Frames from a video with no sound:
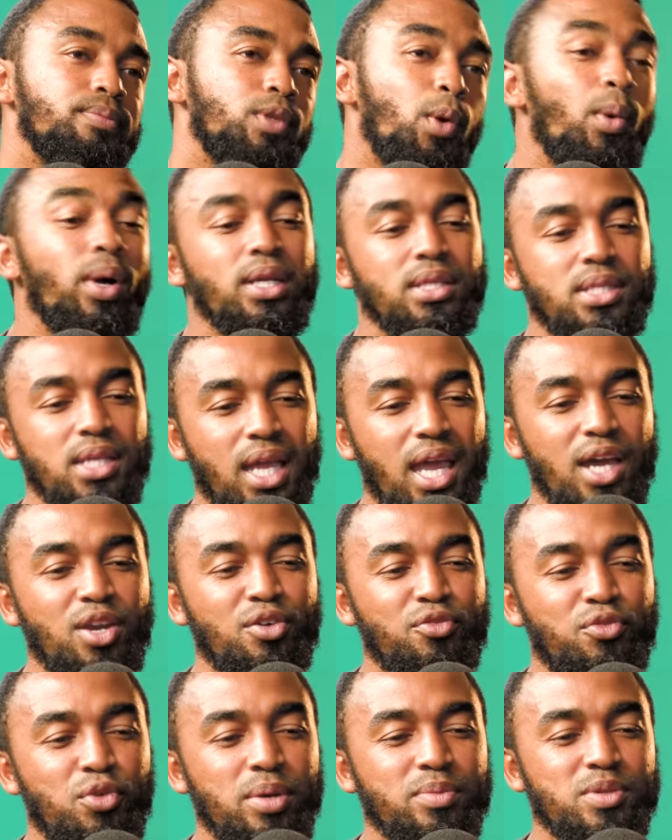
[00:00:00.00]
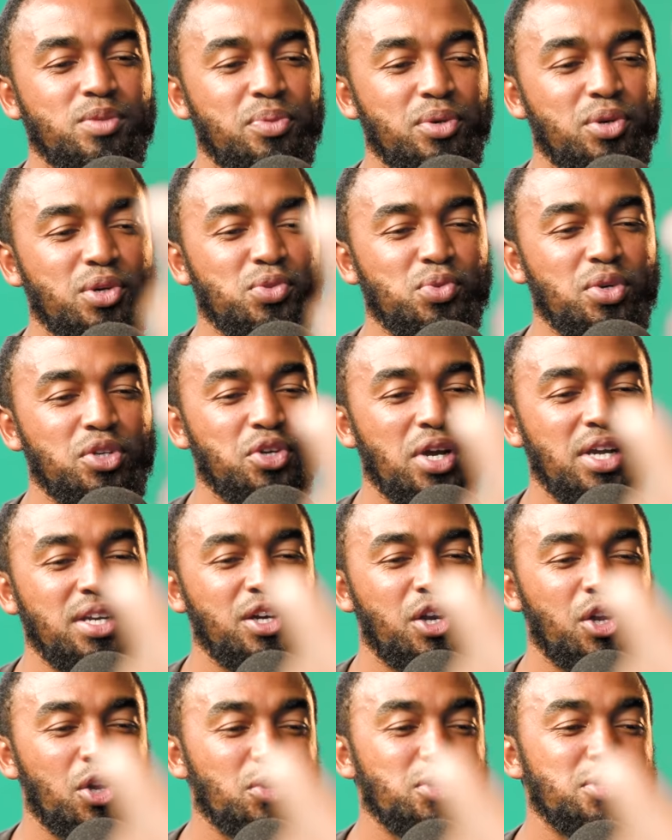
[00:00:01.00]
It's a can of worms because we're trying
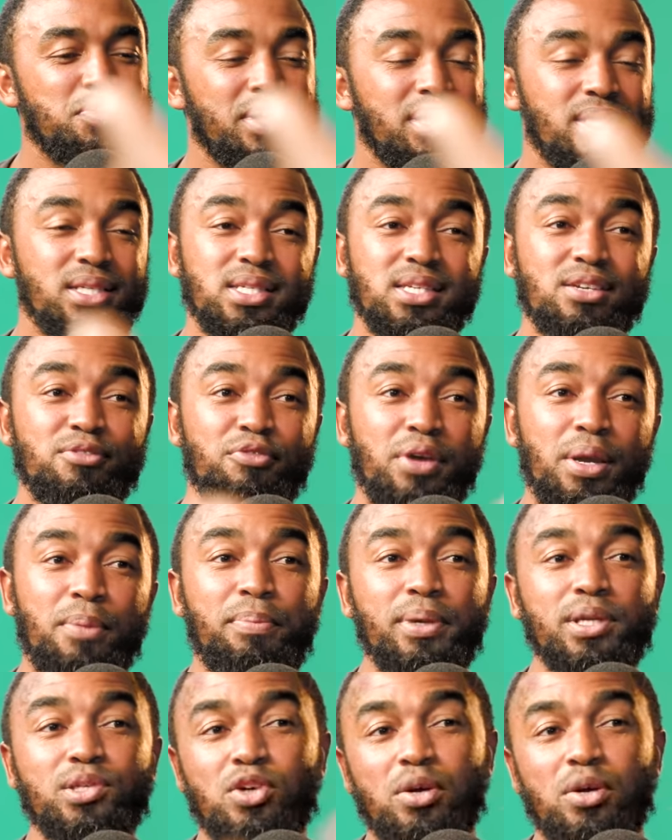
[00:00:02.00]
to close, but this is a very big